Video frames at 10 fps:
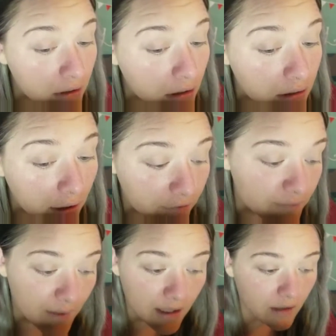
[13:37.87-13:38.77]
a lot of
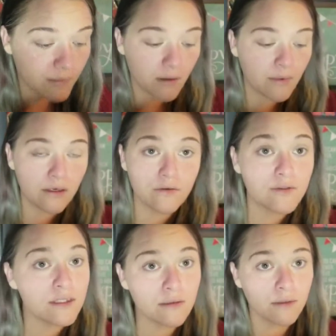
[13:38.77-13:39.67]
makeup on my nose
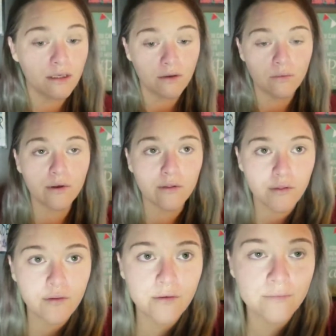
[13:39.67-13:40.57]
to begin with.